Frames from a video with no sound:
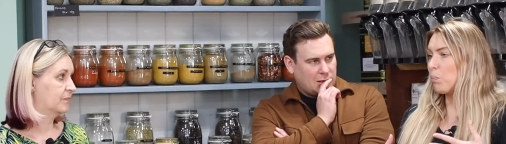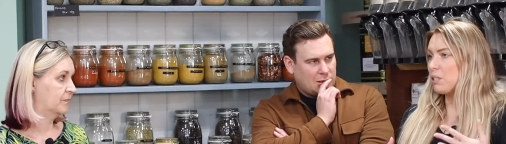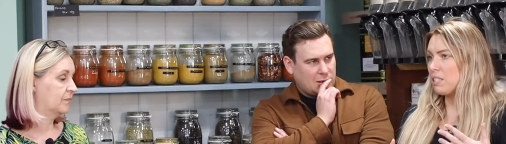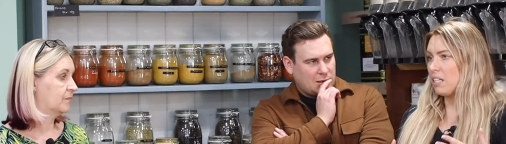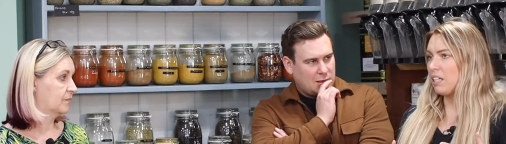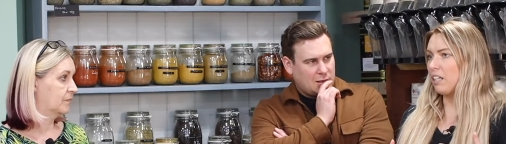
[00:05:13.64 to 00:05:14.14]

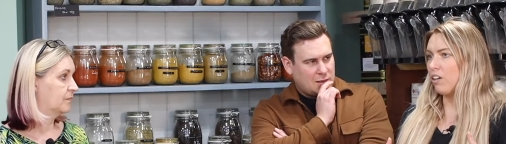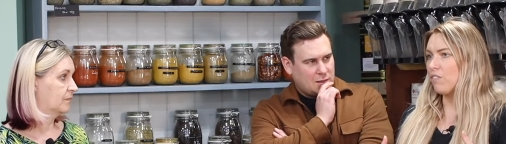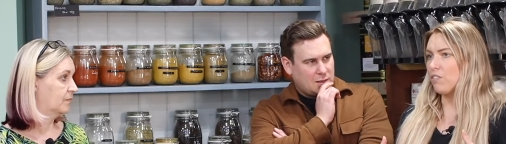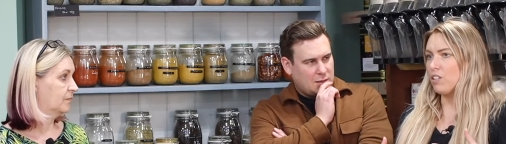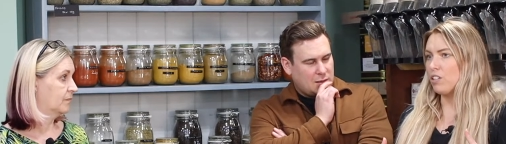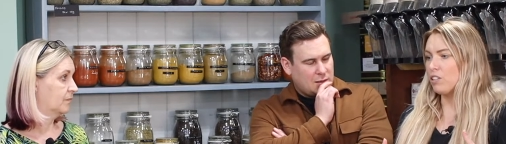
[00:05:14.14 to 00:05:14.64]

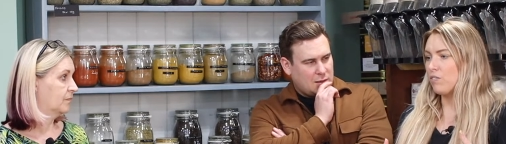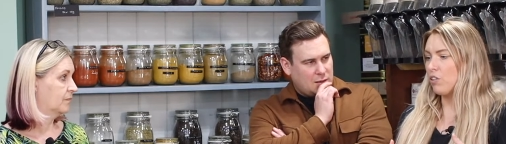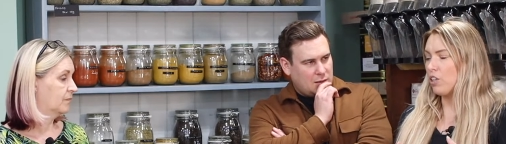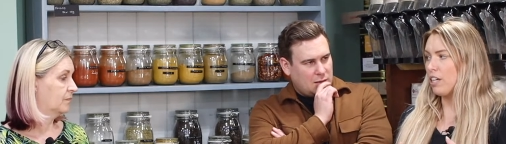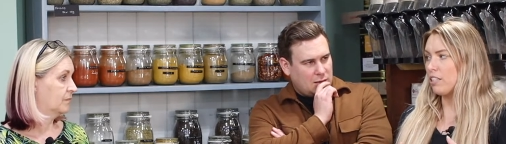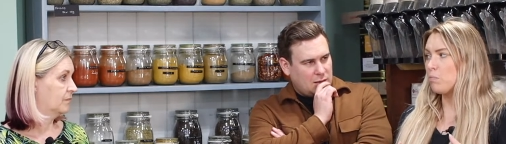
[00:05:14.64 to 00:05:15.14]
Speaker 1: particularly over the
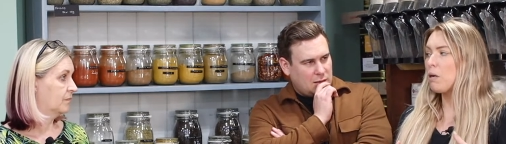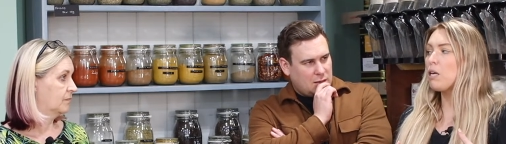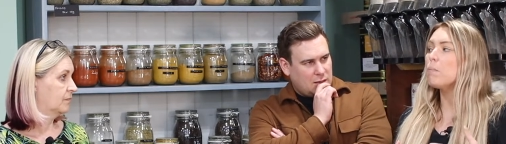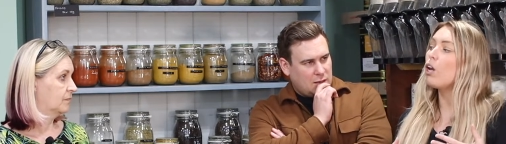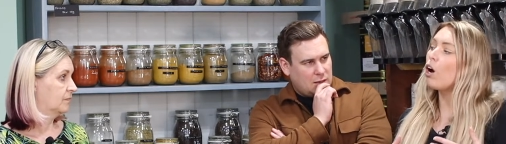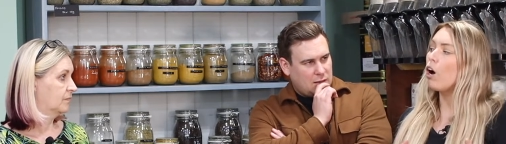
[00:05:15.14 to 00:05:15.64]
last few years,
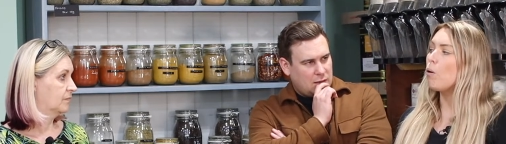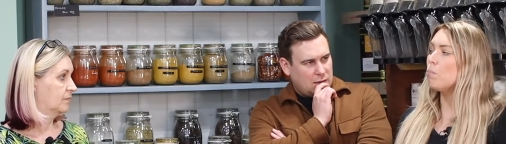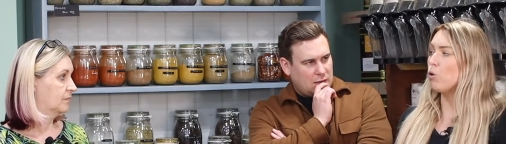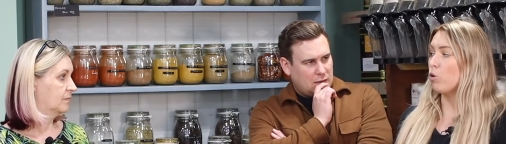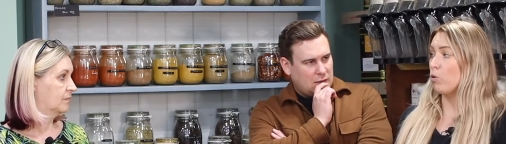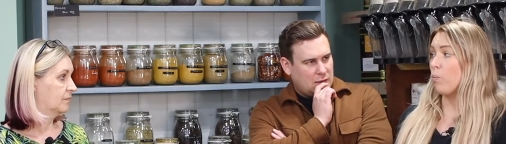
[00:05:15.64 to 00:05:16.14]
people
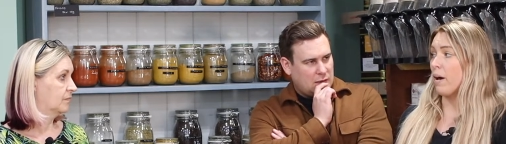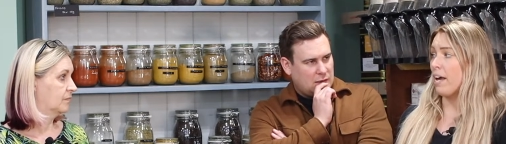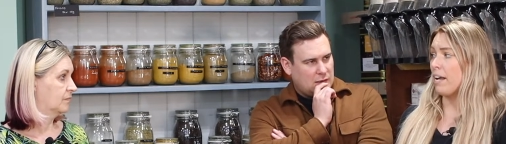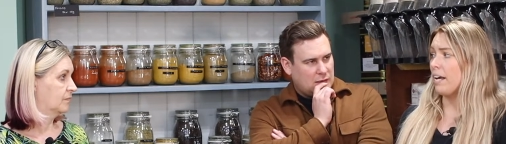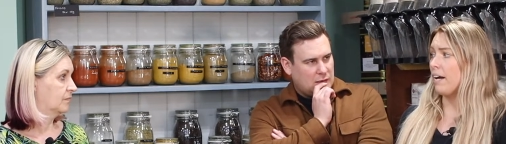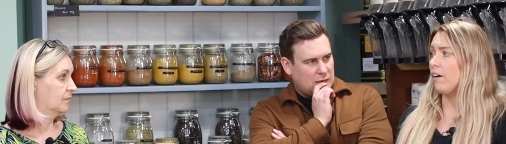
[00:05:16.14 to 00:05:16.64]
are more
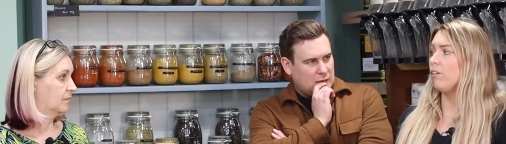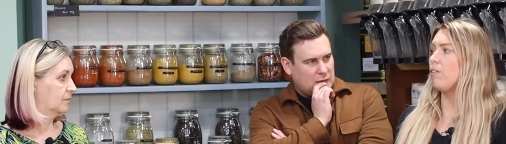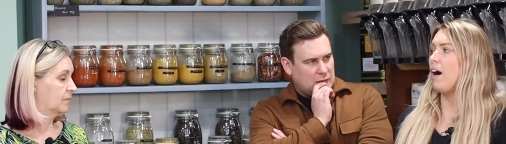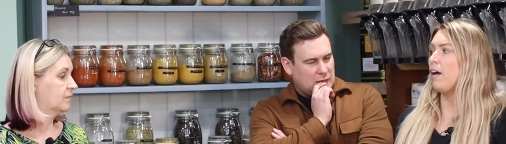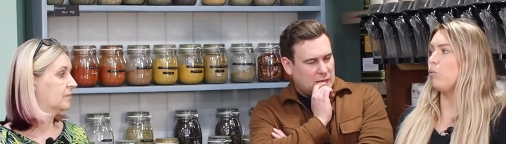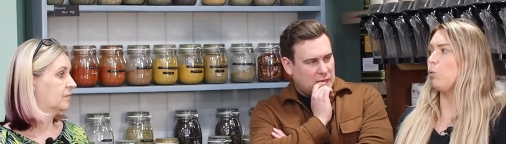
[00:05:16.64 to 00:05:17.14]
aware
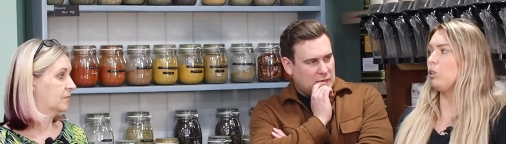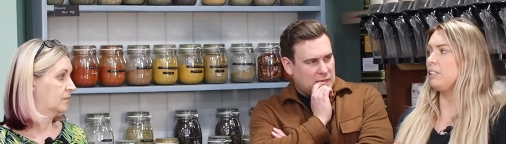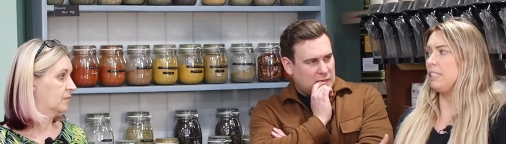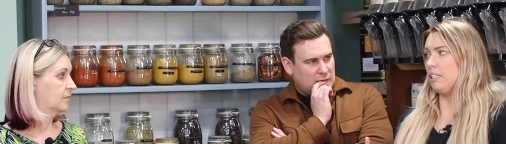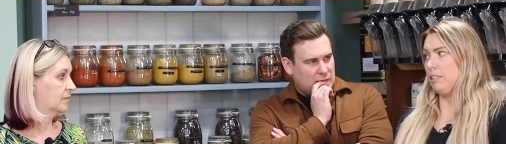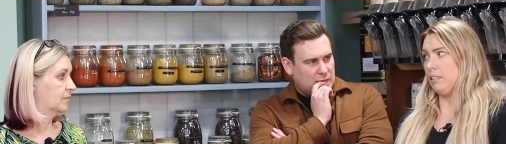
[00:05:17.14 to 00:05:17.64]
now and
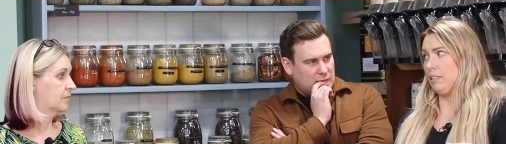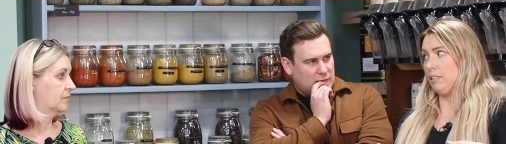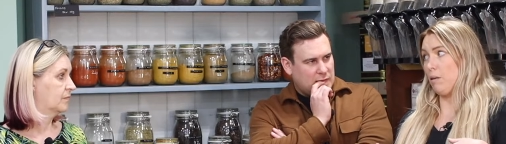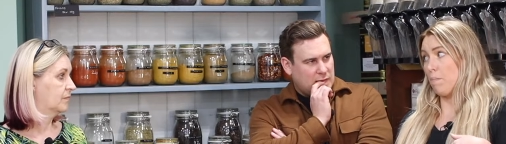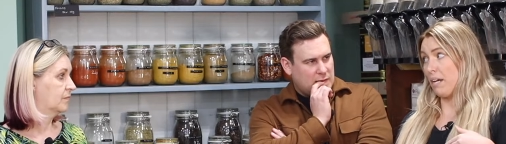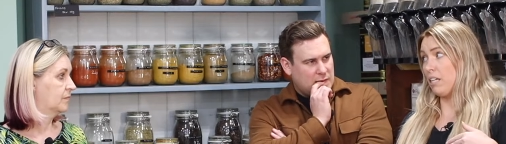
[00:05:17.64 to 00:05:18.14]
wanting
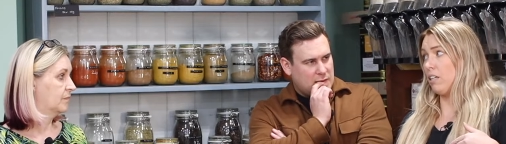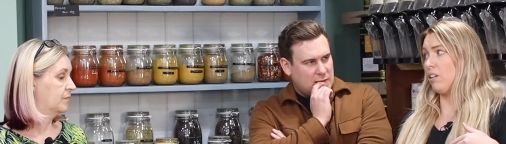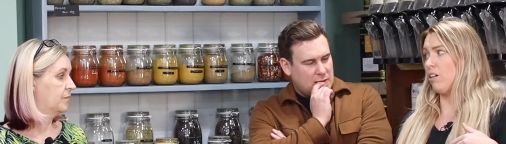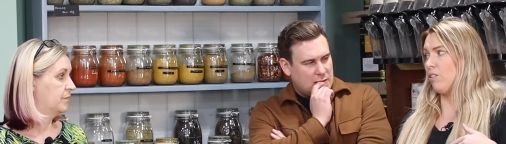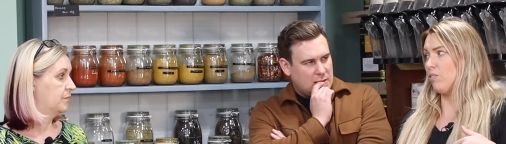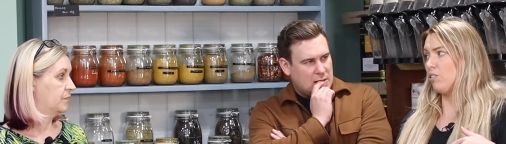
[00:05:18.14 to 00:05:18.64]
to
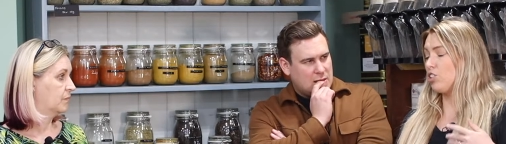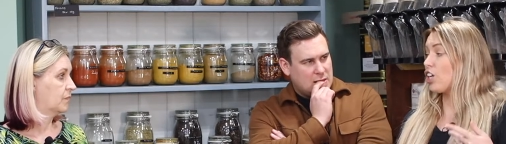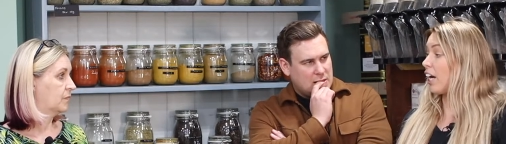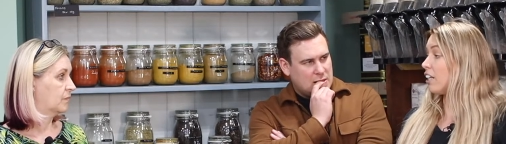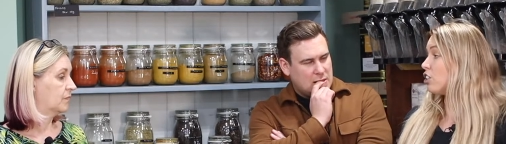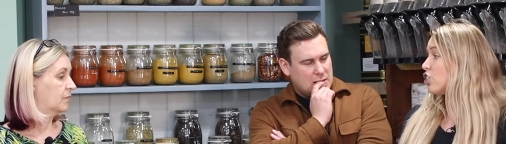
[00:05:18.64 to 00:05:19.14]
make those
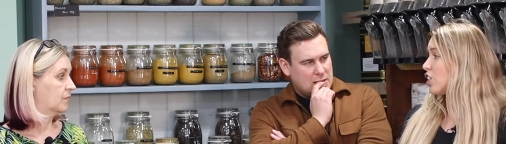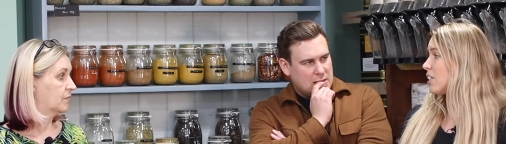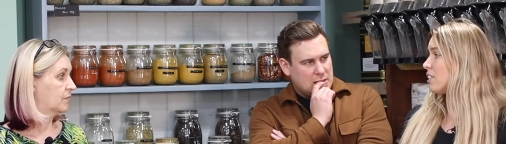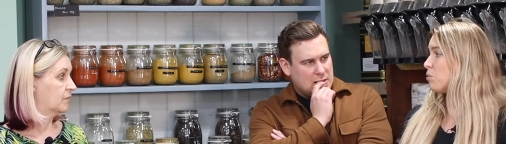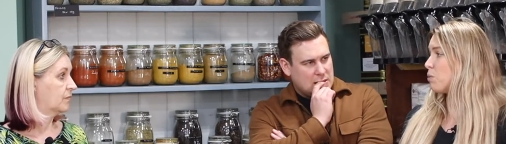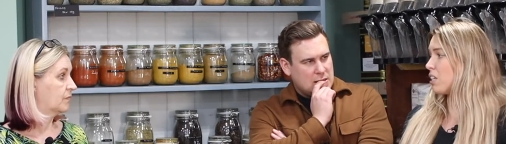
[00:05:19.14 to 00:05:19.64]

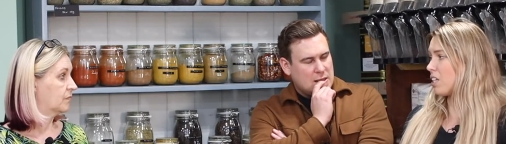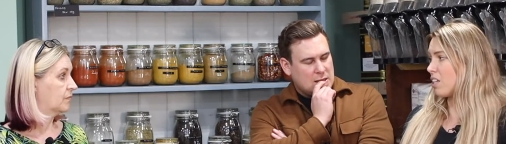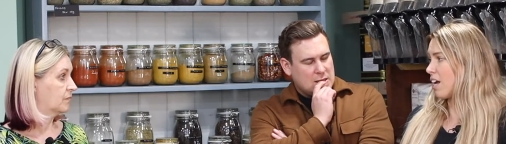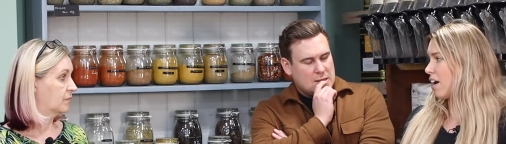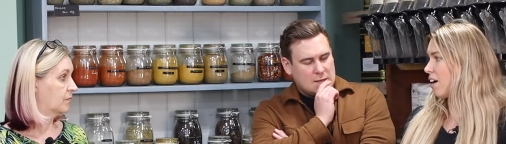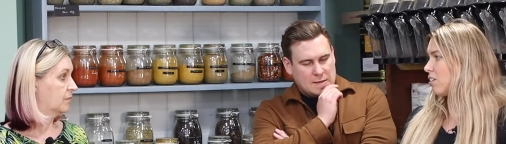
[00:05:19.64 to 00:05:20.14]
changes
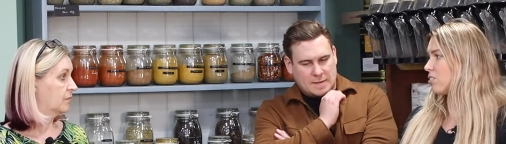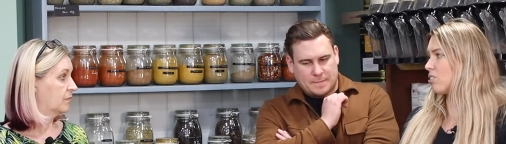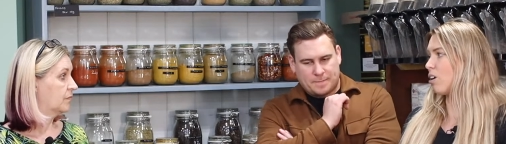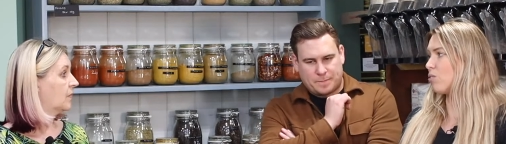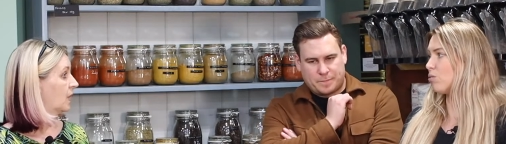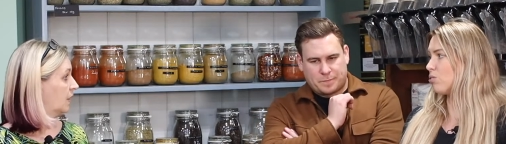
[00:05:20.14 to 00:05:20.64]
within their
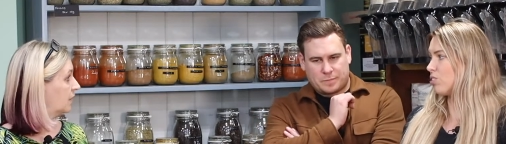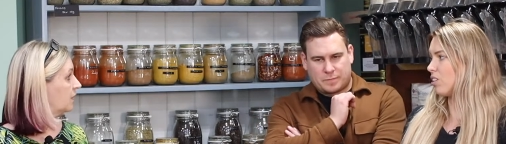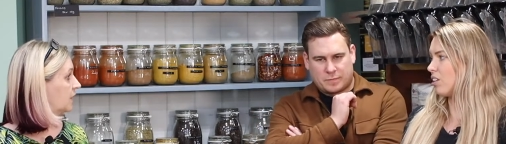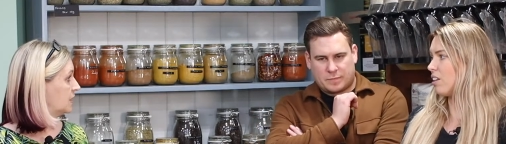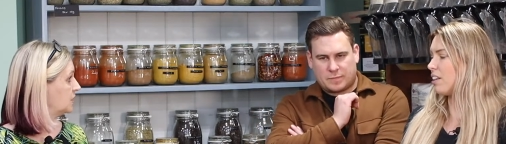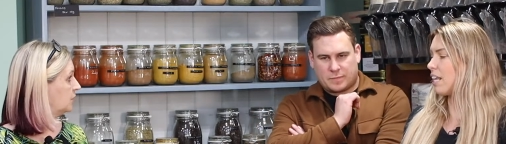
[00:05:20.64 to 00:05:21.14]

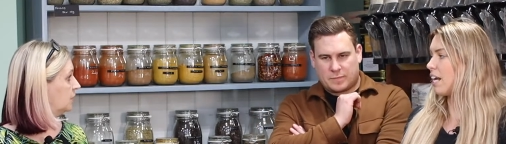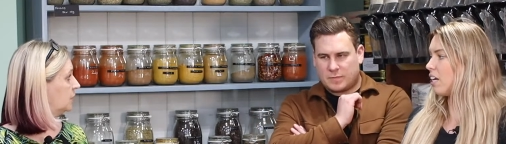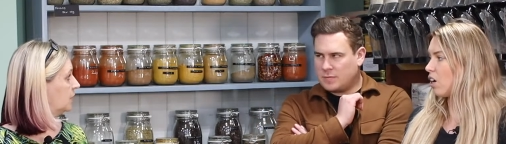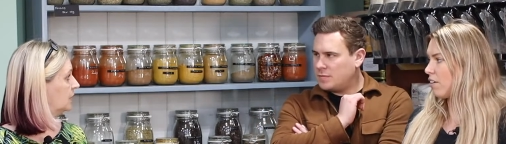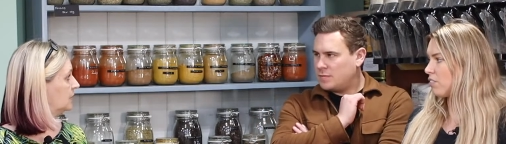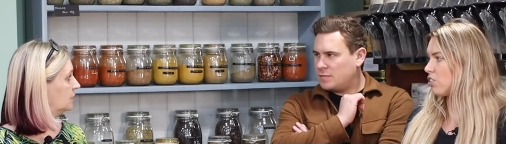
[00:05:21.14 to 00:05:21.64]
households and
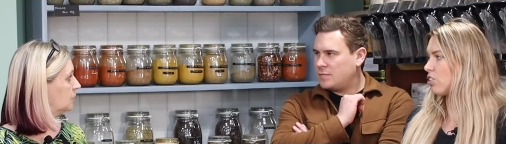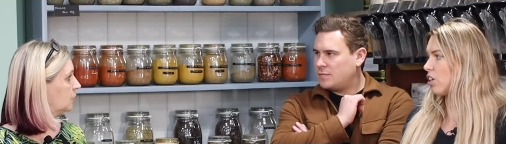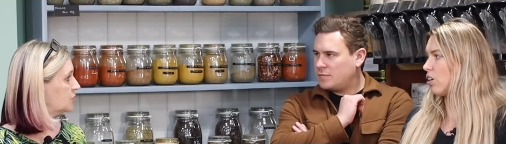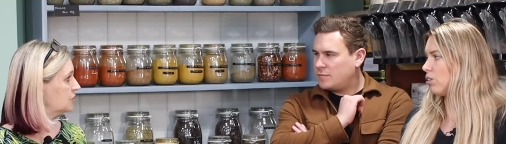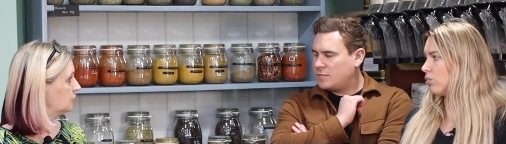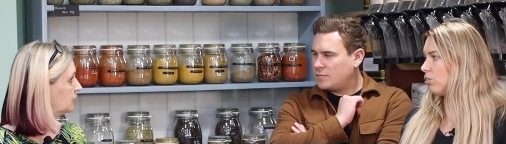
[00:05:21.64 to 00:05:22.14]
their lifestyle.
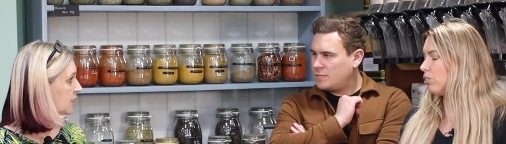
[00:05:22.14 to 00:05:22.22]
And there wasn't